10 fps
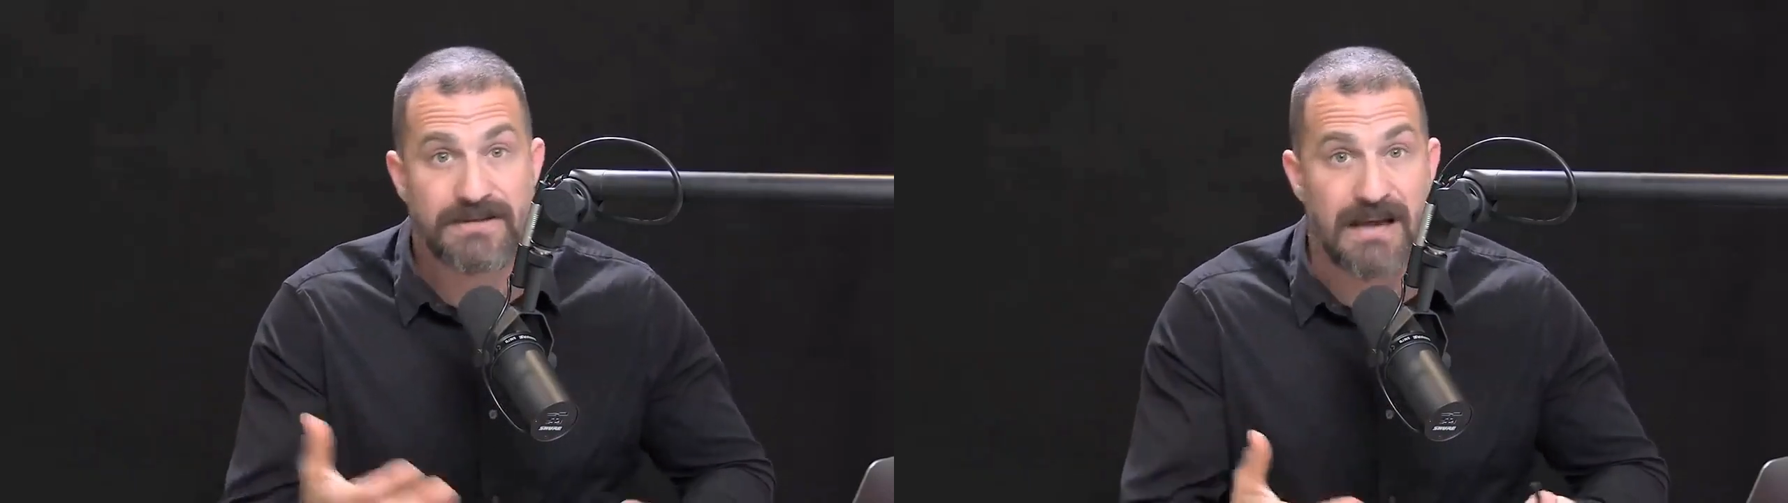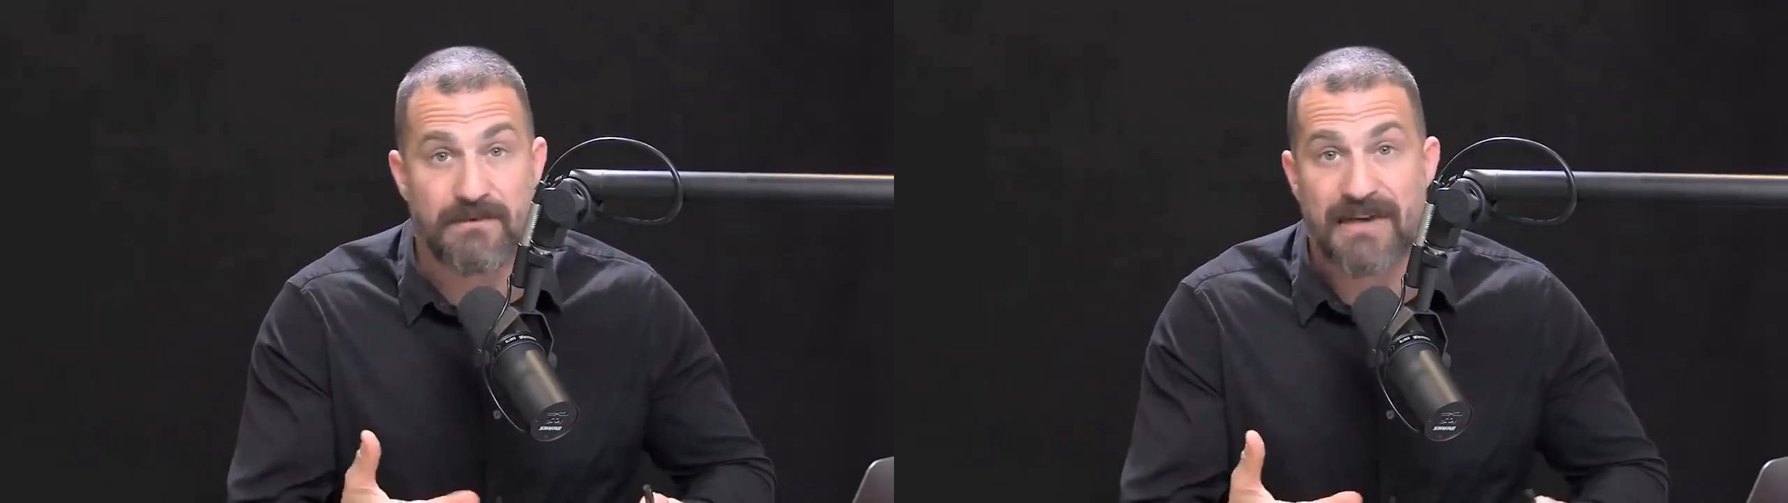
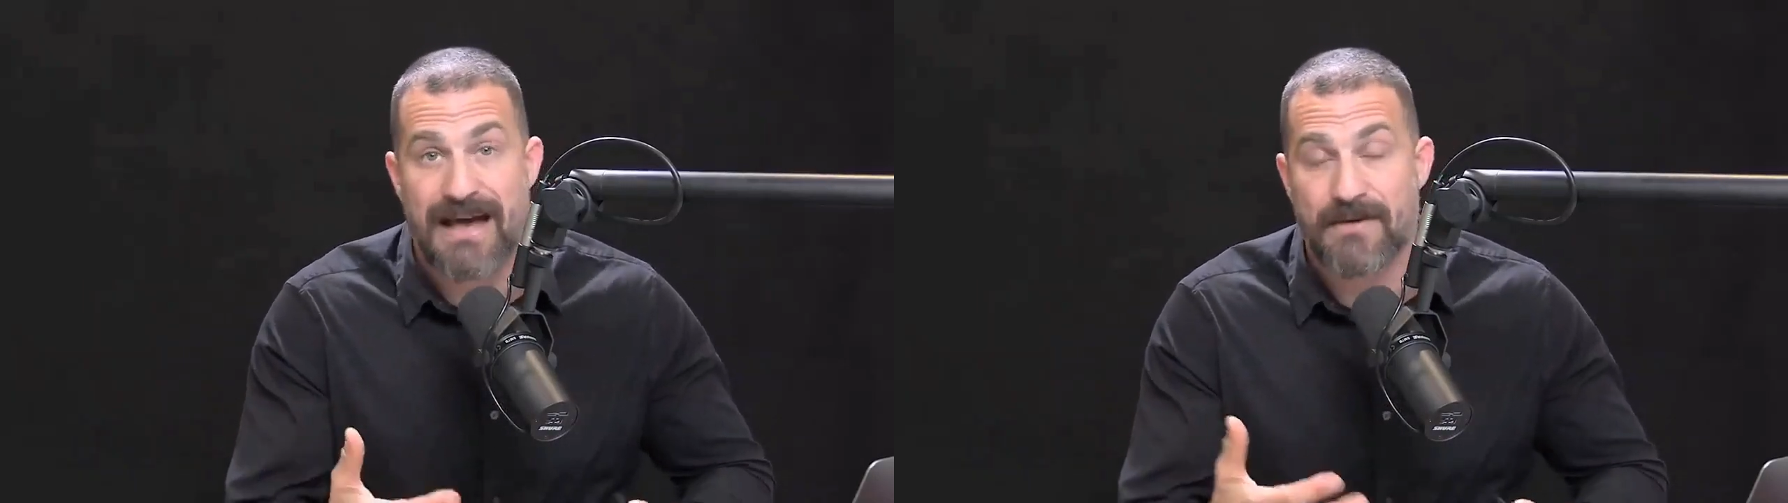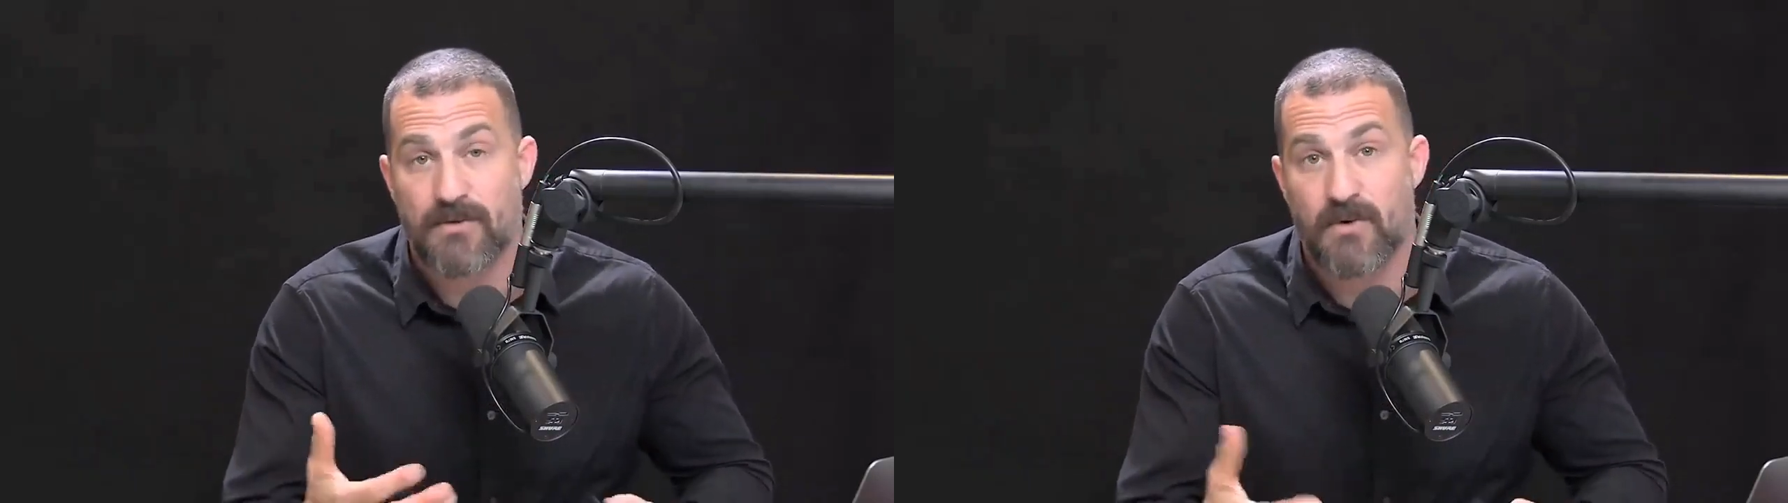type of
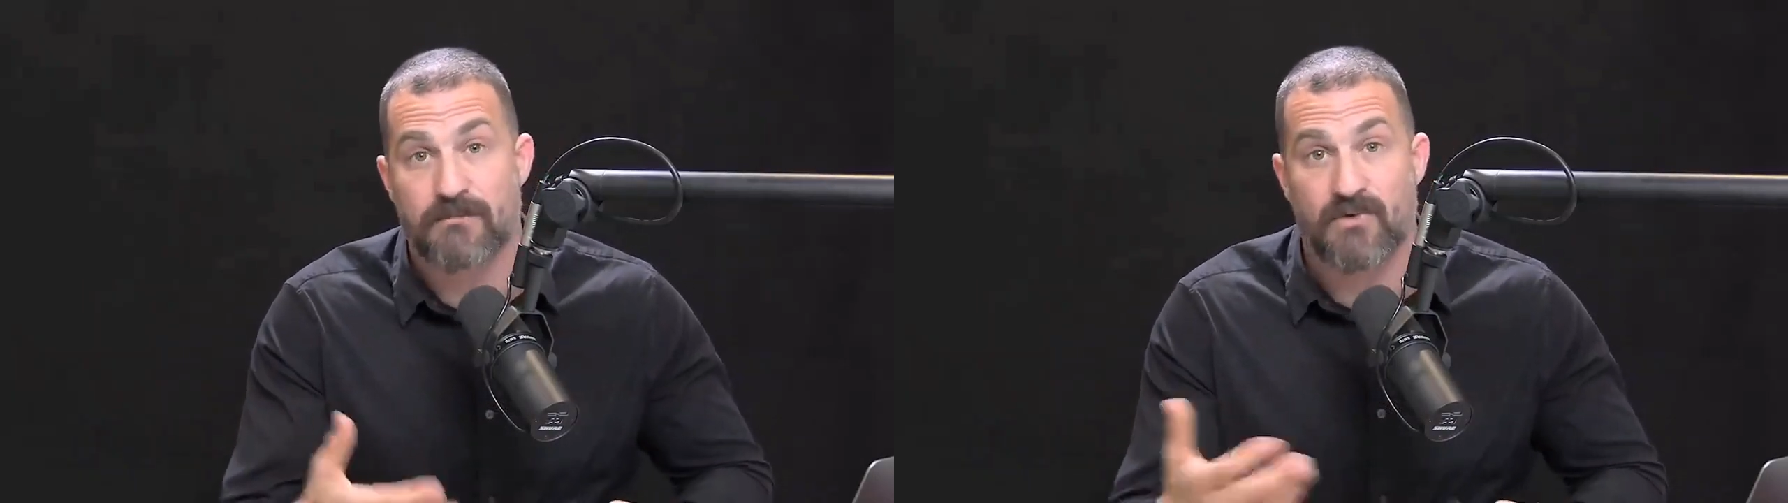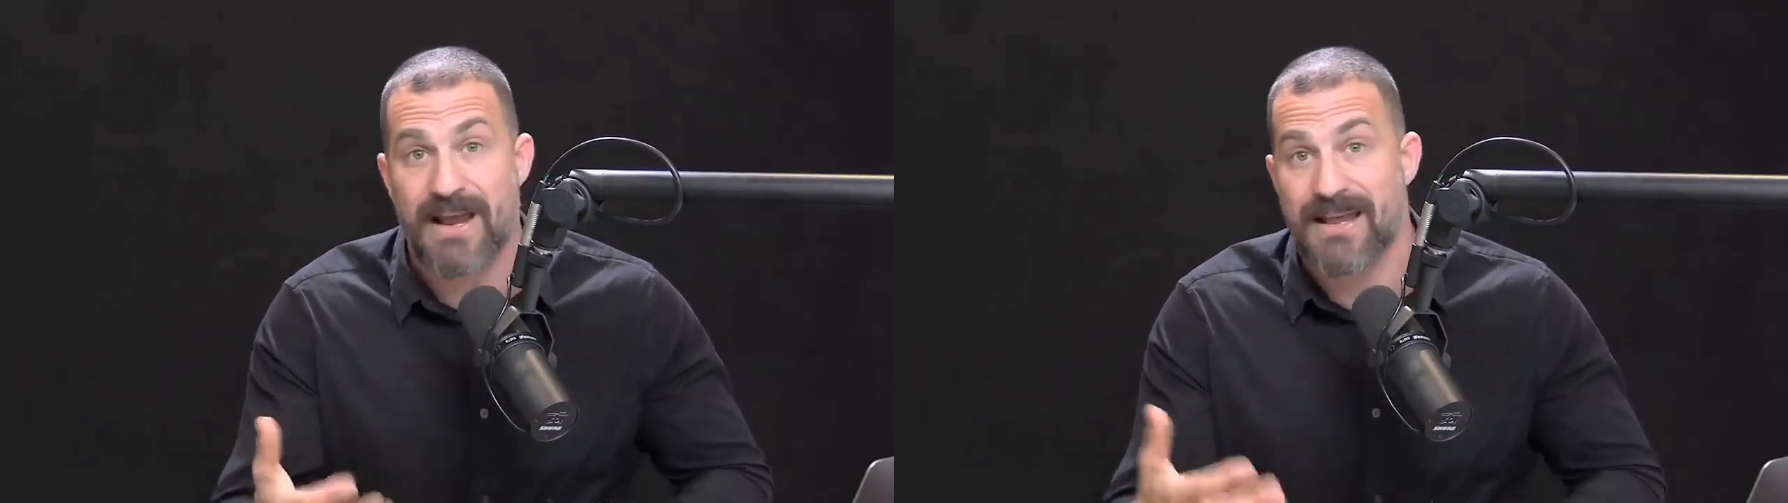habit
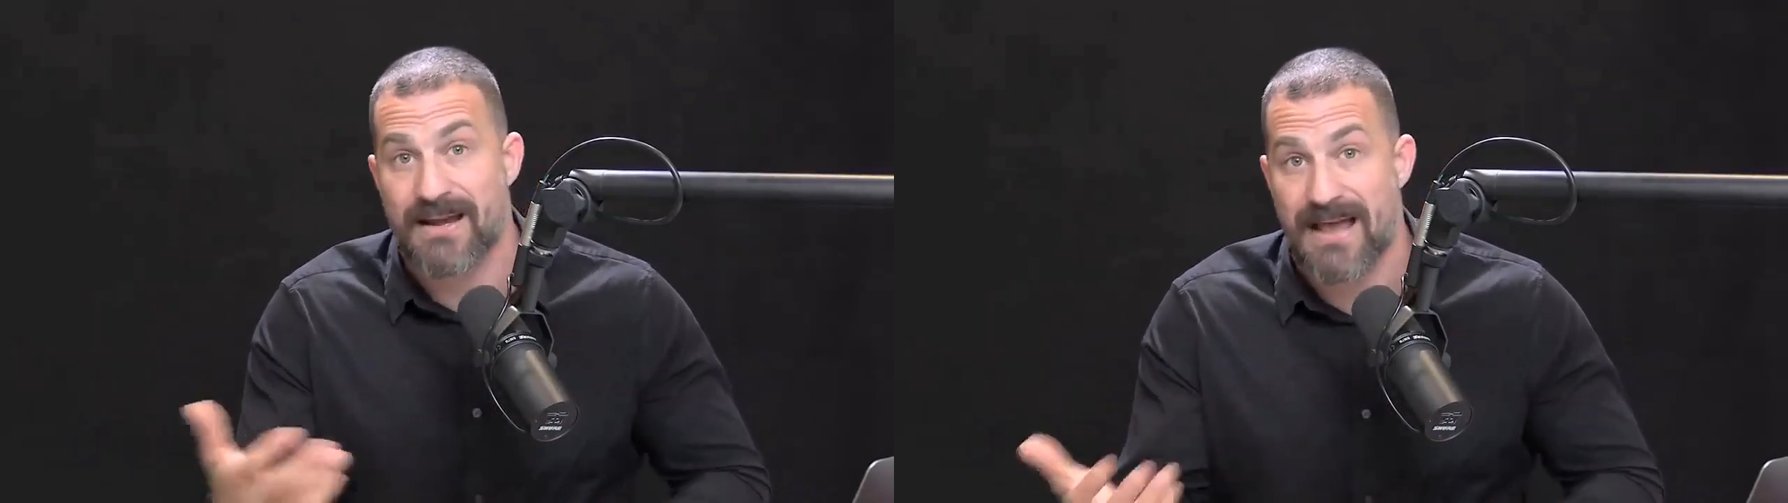or break